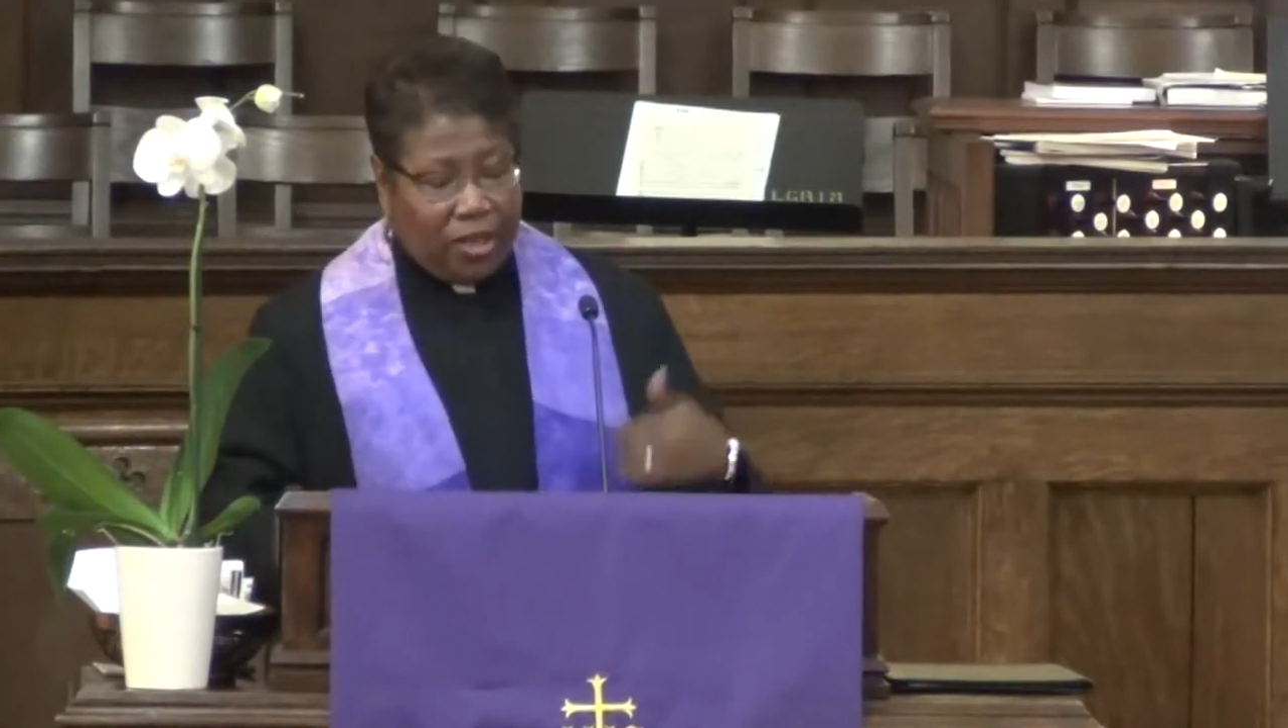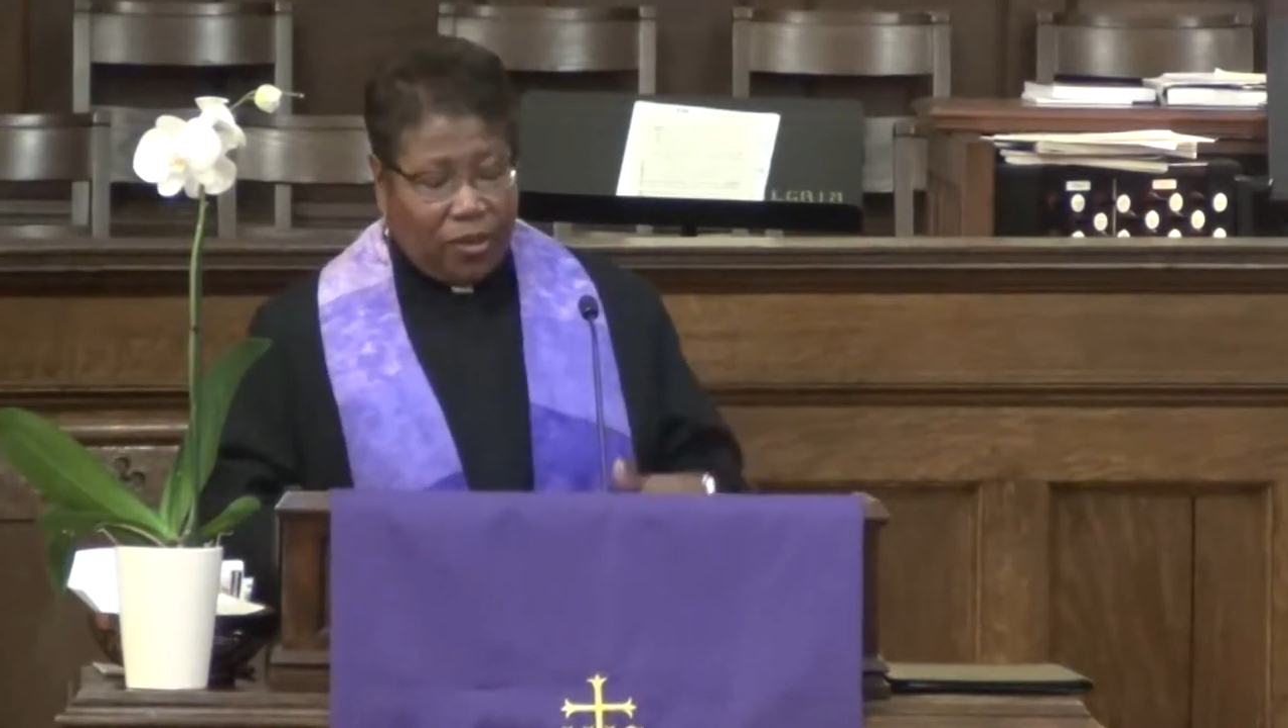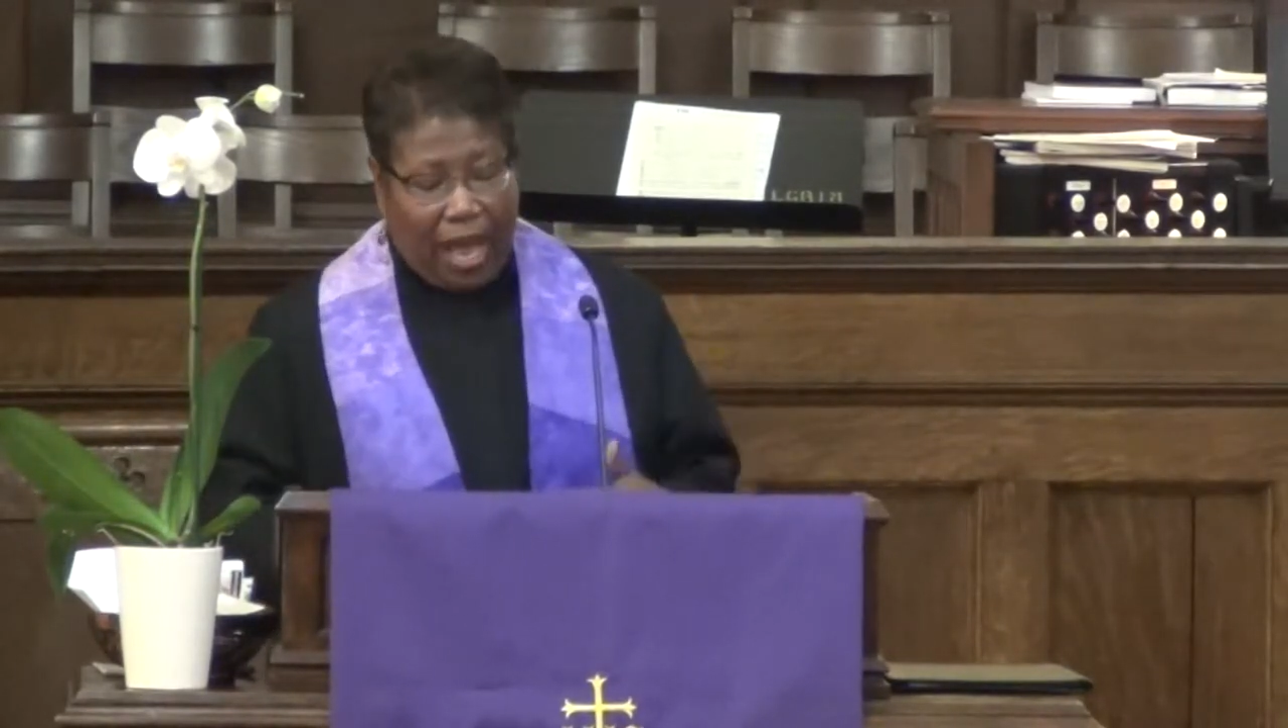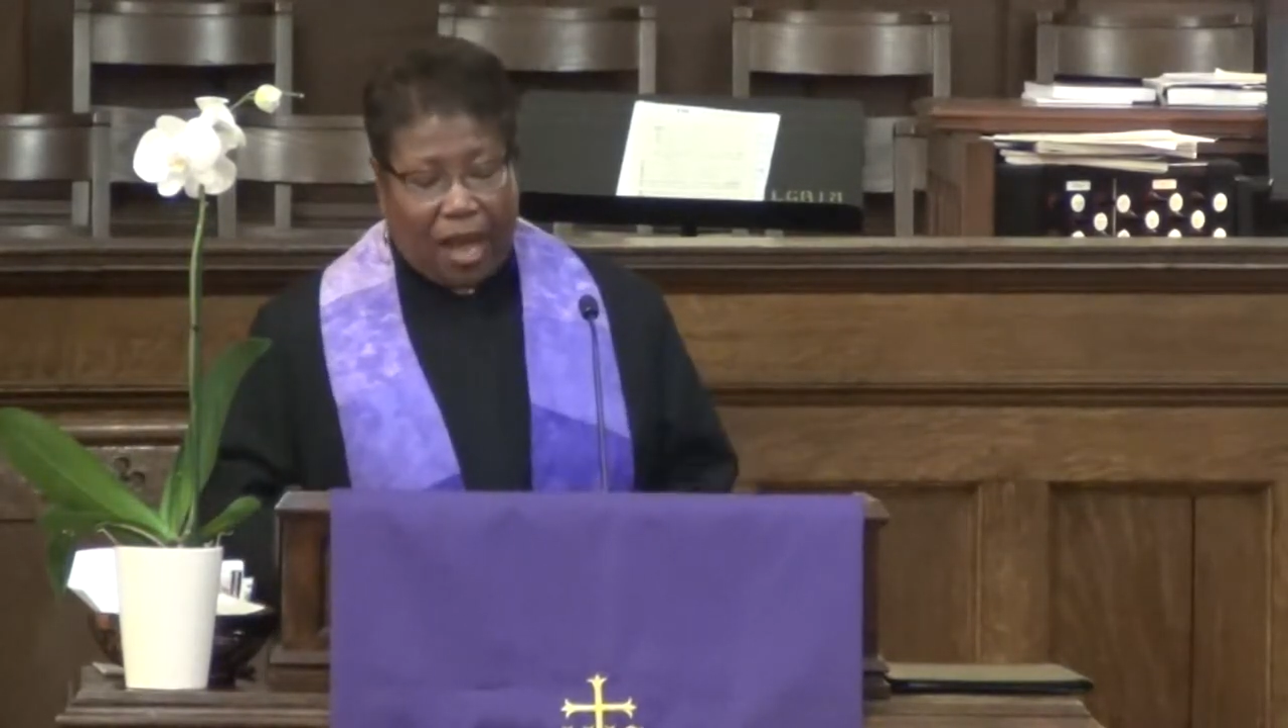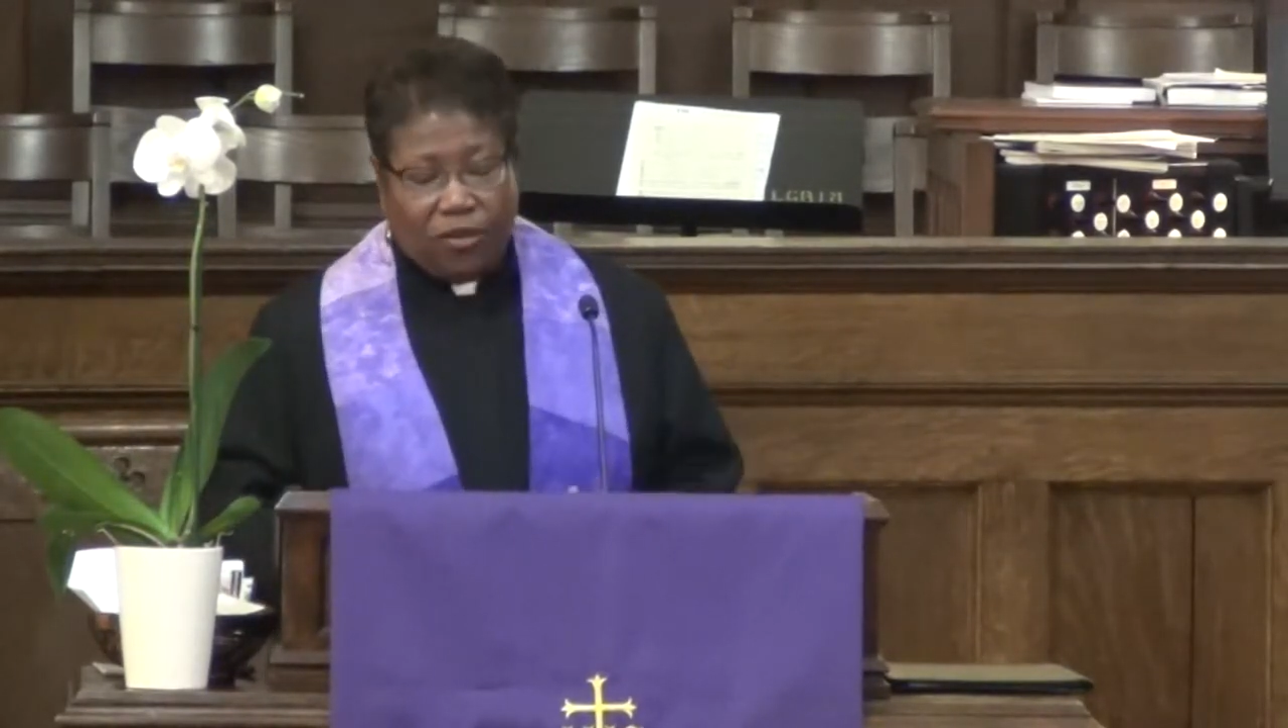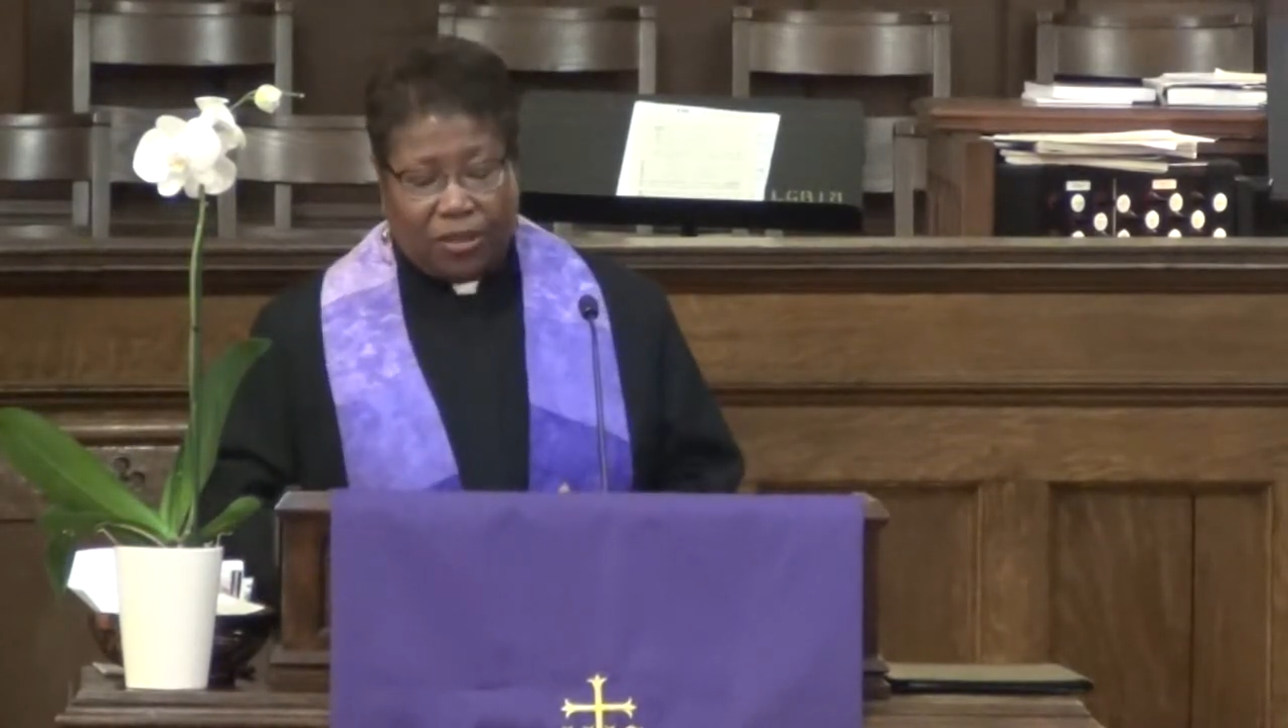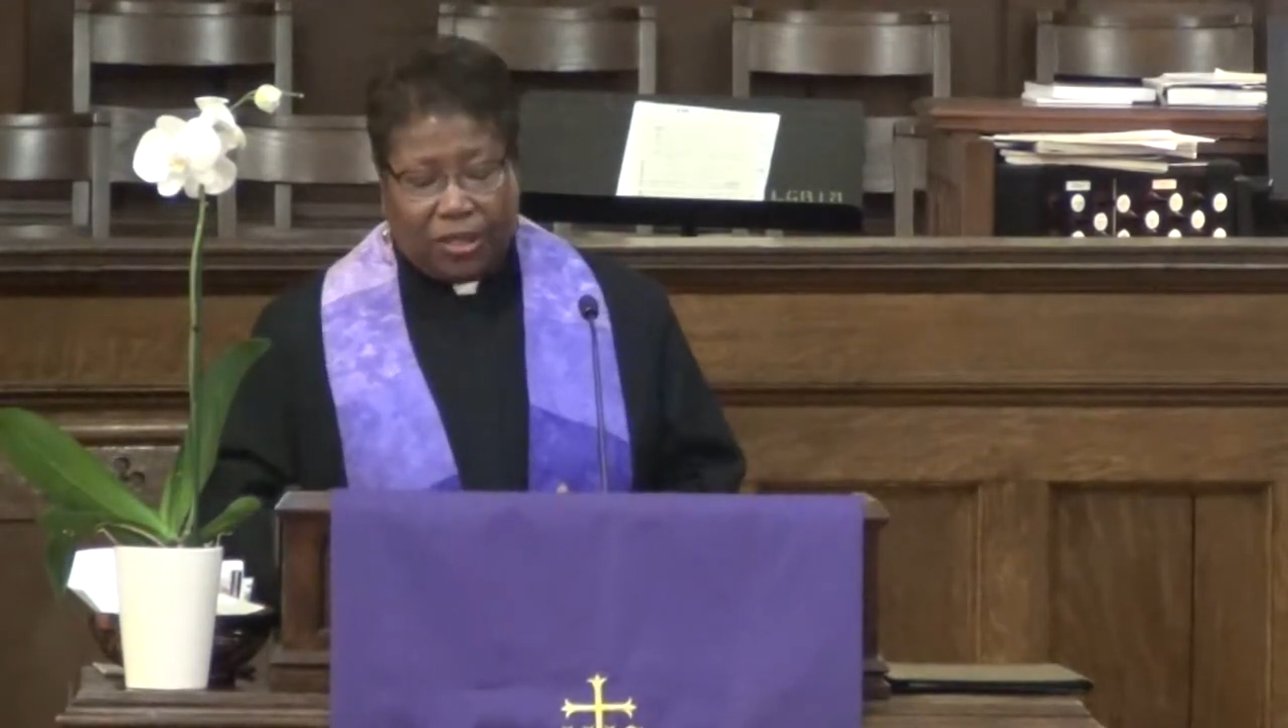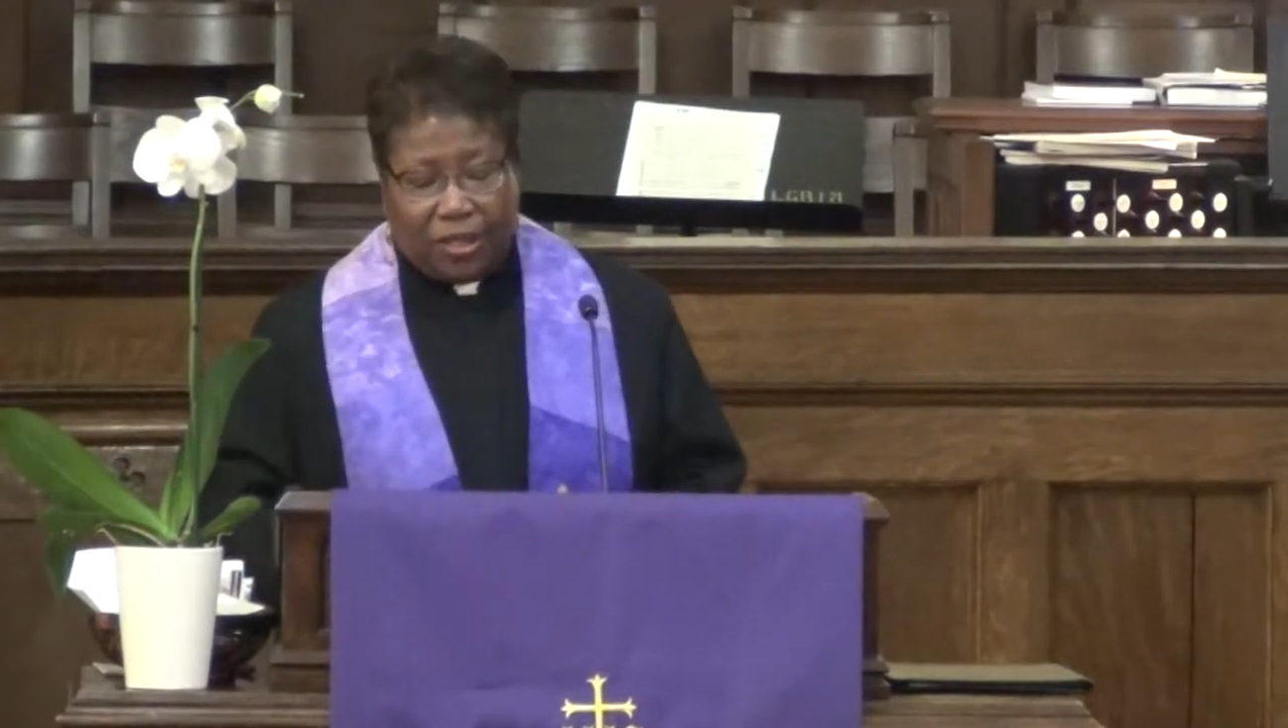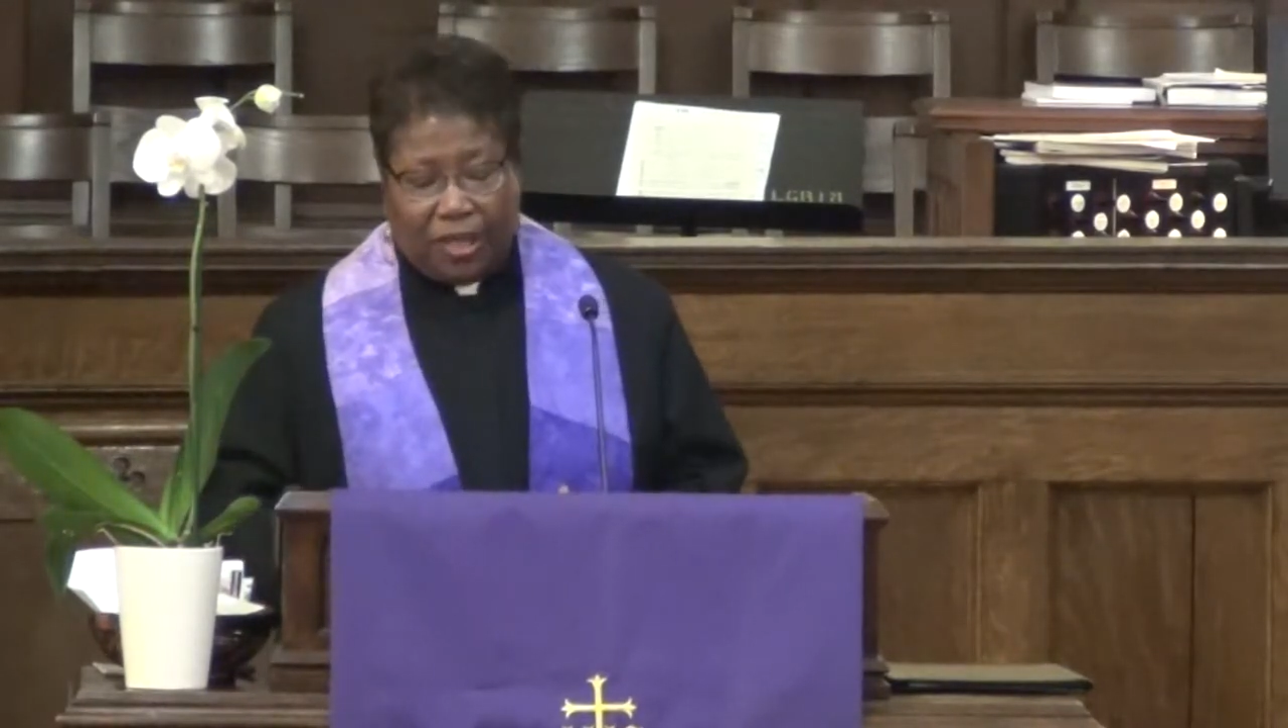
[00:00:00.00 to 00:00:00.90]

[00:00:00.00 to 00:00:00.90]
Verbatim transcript: you out